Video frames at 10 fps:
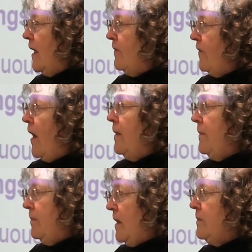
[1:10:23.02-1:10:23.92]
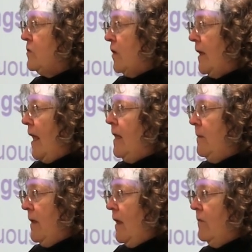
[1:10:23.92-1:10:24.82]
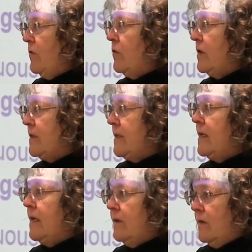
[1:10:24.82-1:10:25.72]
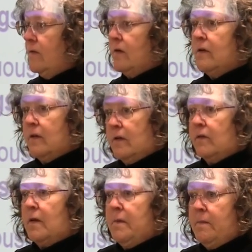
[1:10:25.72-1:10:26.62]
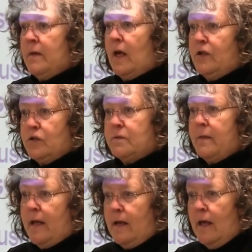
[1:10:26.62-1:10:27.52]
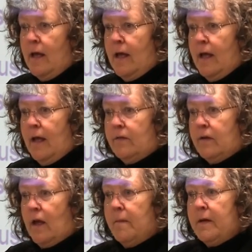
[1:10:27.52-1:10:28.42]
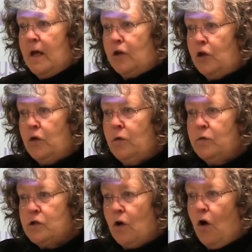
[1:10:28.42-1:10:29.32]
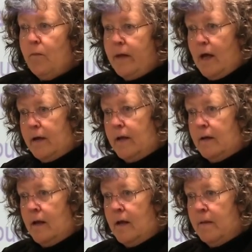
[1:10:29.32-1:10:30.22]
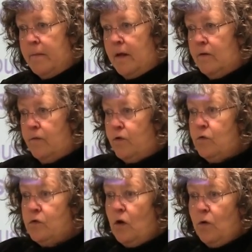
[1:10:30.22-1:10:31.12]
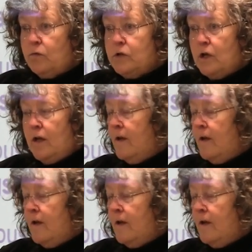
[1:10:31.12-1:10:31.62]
if I demonstrate any behavior that is inconsistent to this commitment I just made, it's incumbent on you to call me on it. Because if you don't,